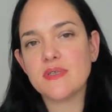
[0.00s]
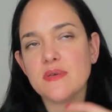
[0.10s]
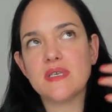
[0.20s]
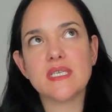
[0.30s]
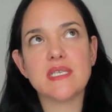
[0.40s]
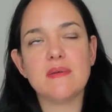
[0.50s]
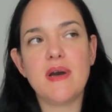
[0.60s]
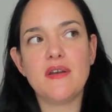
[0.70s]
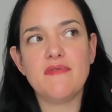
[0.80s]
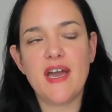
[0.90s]
So this is the
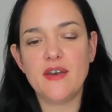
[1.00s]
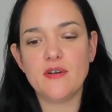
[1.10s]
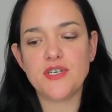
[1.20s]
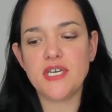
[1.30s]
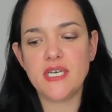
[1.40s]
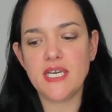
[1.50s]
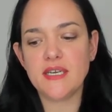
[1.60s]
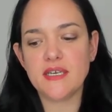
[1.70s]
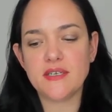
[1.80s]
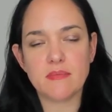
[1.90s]
amount of energy
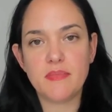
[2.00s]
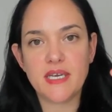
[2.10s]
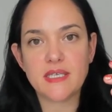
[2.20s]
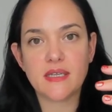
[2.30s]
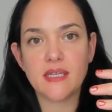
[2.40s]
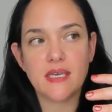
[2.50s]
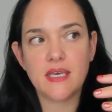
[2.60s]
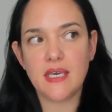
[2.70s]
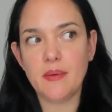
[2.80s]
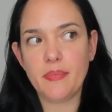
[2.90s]
needed to basically
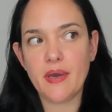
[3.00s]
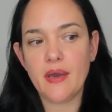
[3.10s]
keep